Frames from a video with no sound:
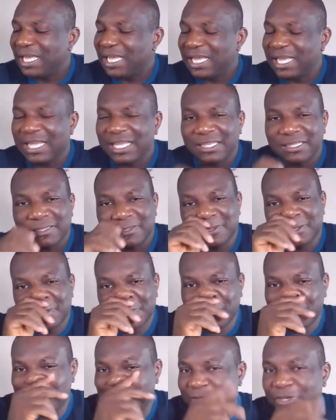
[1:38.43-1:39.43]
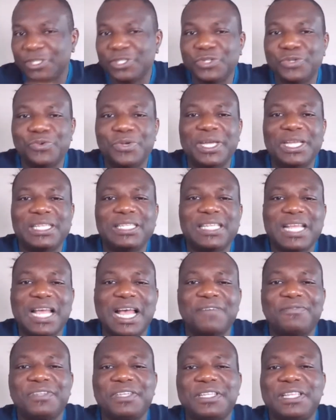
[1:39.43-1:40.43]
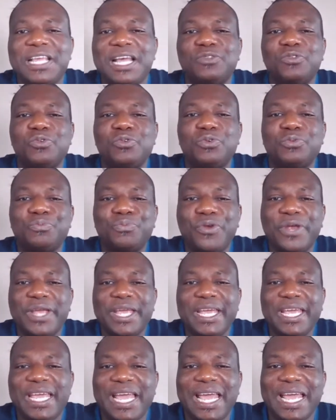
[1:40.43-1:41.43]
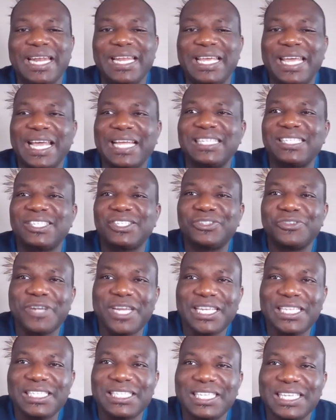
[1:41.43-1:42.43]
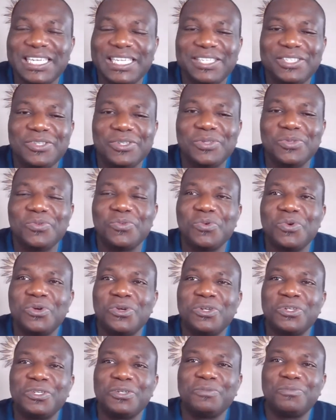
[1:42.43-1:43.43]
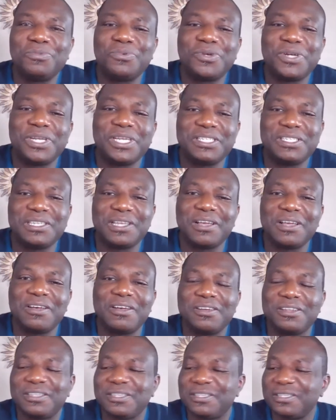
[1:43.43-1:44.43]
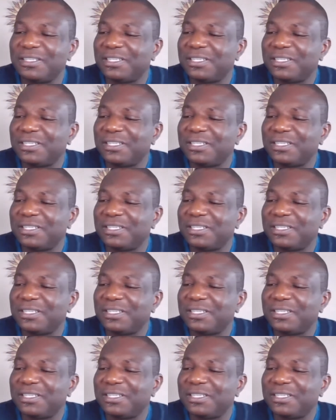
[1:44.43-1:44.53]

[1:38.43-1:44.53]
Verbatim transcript: Uh, look forward to it. After that, would we'll pray and get straight into the word. Praise God.